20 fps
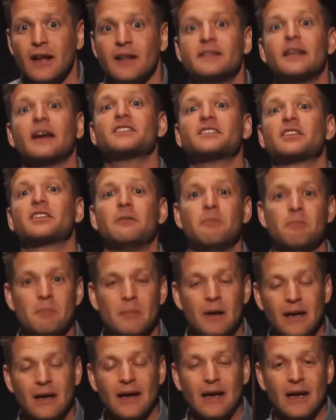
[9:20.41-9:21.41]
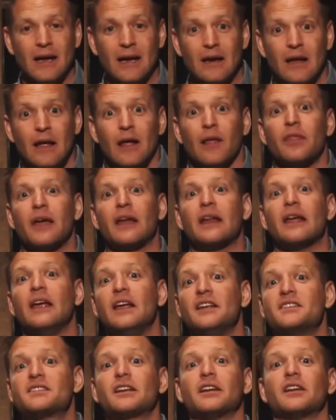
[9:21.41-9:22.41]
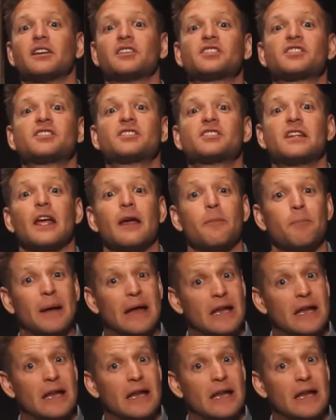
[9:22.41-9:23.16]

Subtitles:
doesn't mean that He's going to step